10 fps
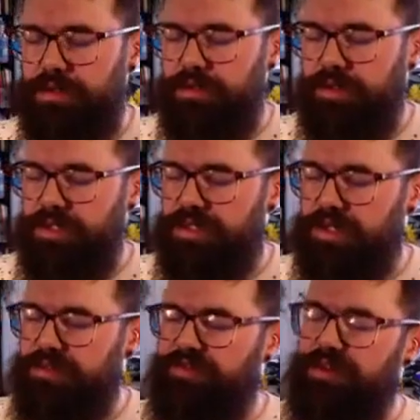You can start
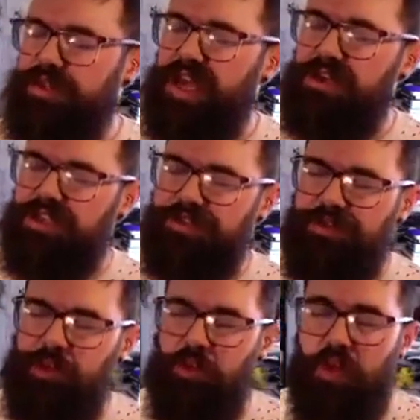to feel the energy
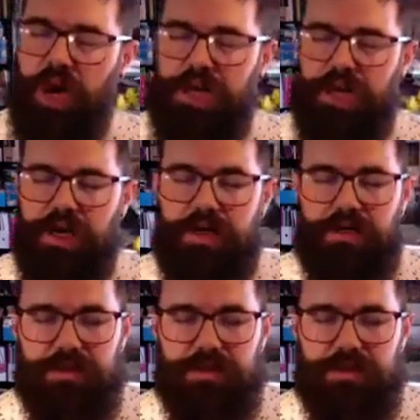from the water.